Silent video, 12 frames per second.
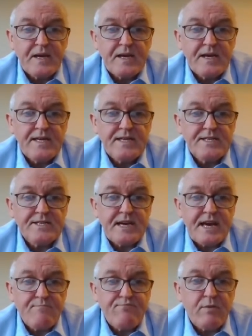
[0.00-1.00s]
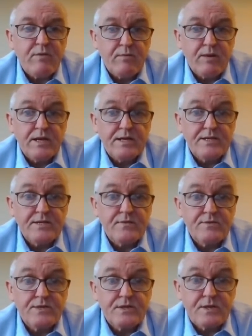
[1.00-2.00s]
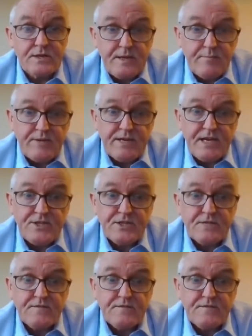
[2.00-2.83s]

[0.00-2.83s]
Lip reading: He is saying probably. So the implications of